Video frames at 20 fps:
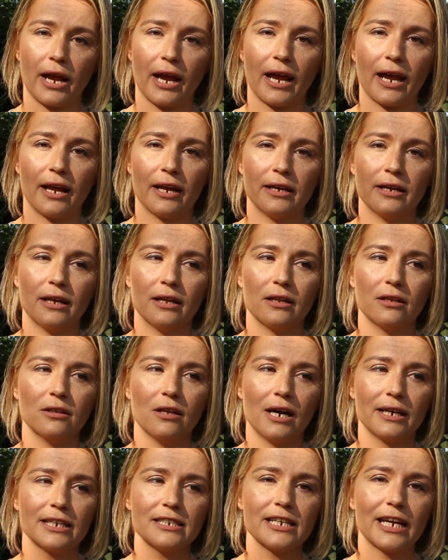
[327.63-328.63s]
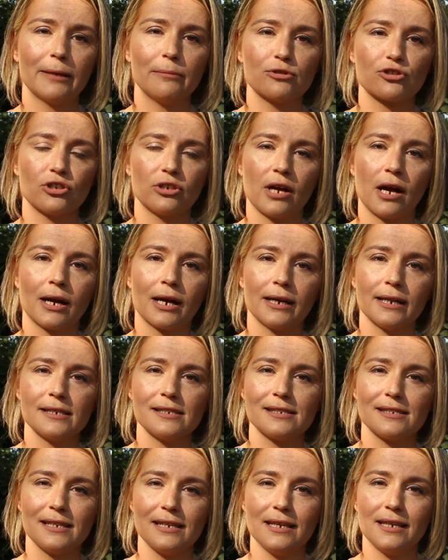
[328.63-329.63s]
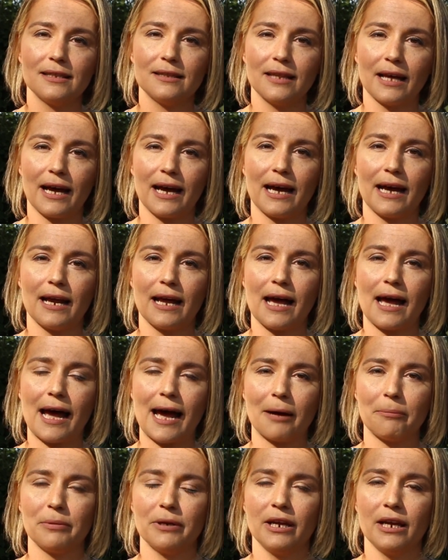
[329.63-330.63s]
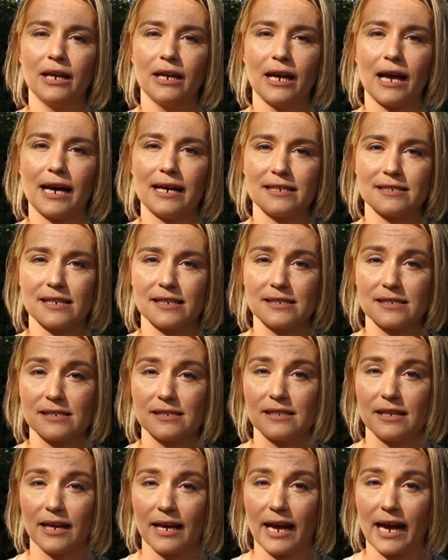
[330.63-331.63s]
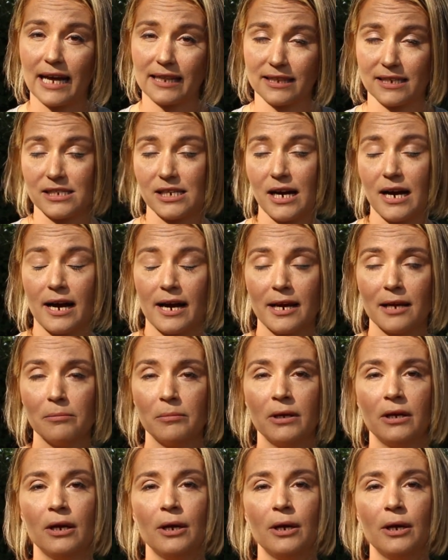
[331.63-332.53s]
And a lot of times you're not going to see that happening at the time.